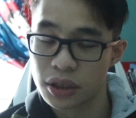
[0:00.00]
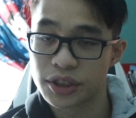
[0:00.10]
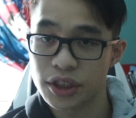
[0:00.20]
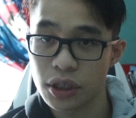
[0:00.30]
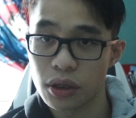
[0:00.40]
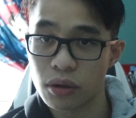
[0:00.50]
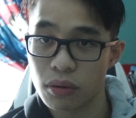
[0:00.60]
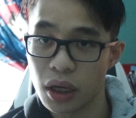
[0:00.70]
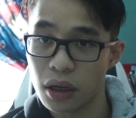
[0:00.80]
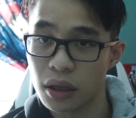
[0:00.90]

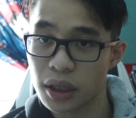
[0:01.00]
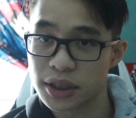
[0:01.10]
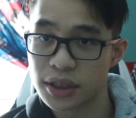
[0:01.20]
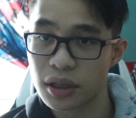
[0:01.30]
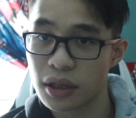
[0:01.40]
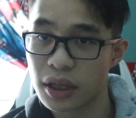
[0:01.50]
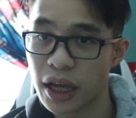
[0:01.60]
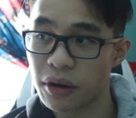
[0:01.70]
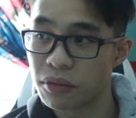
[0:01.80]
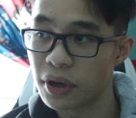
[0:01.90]
So let's
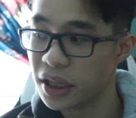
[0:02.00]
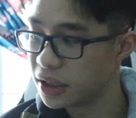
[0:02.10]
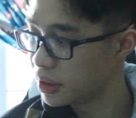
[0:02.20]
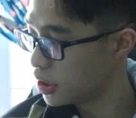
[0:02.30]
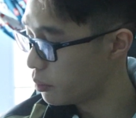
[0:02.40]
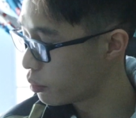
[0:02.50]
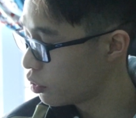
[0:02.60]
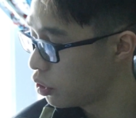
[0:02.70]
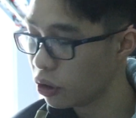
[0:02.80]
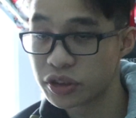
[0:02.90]
get right up
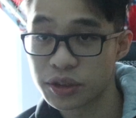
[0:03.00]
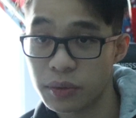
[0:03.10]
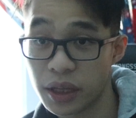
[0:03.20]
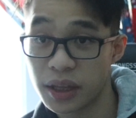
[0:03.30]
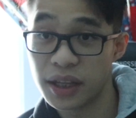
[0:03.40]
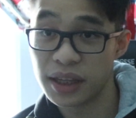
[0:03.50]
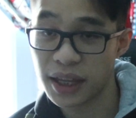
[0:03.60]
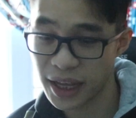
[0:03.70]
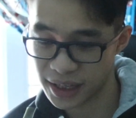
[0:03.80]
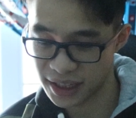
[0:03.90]
close with the
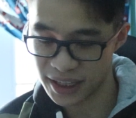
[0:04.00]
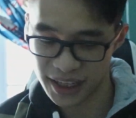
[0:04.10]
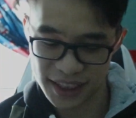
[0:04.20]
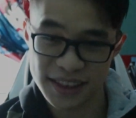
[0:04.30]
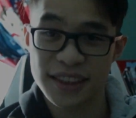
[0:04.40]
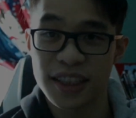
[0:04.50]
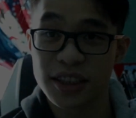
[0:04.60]
deck, I guess.